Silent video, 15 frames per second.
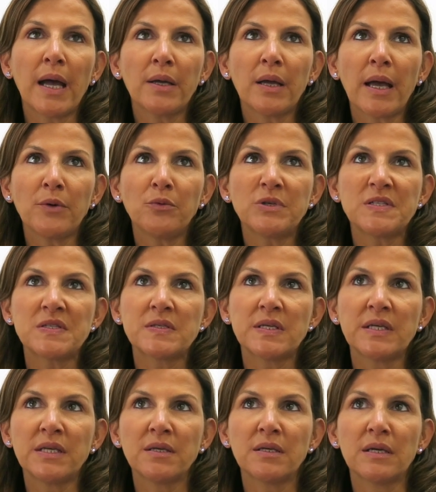I would
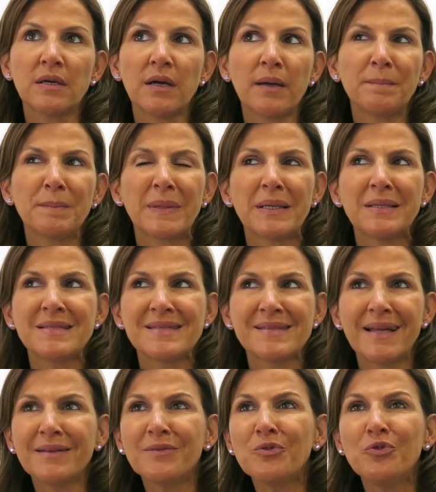say it's
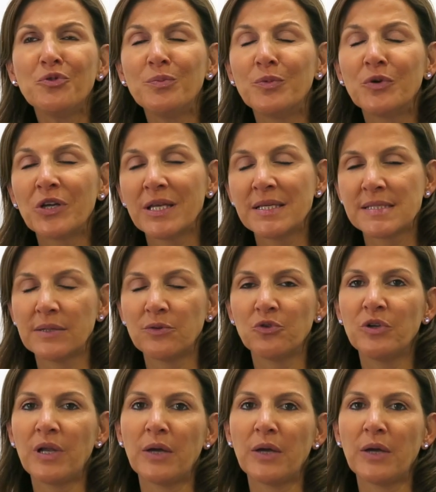not no bookings at all.